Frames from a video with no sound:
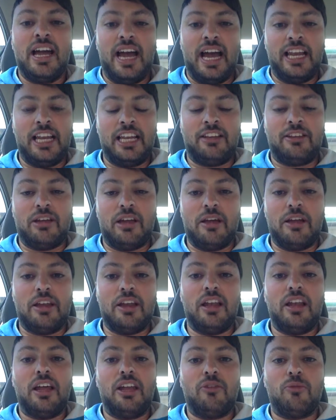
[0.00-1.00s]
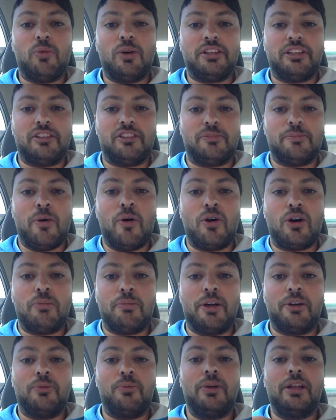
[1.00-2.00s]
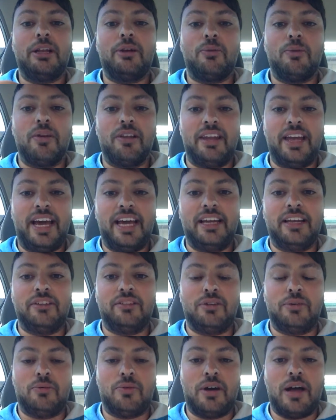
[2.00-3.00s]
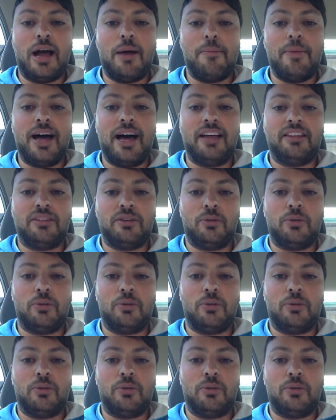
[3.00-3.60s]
And a lot of what they spoke about really related to where I'm at,